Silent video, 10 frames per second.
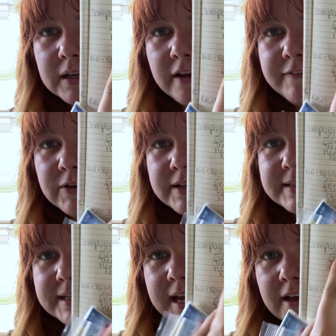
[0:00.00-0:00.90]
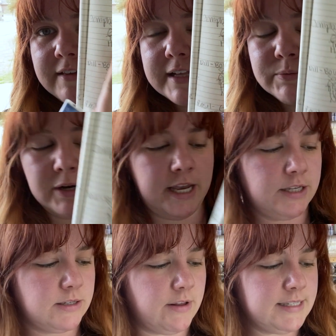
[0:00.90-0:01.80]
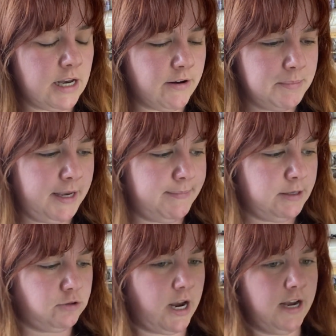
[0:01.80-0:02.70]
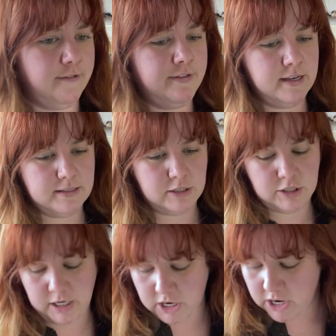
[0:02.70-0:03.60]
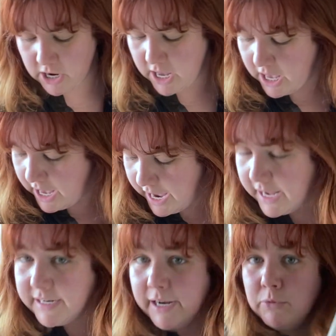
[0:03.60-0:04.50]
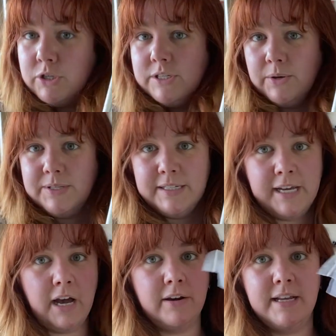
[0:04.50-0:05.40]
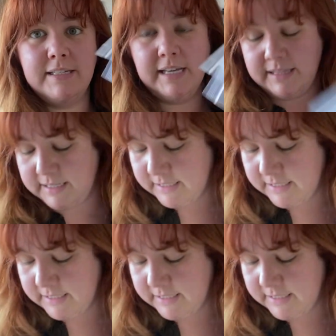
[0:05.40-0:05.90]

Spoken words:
if you can see how that's working. So that's how I'm keeping track of things this year. And I will just go sit down and take these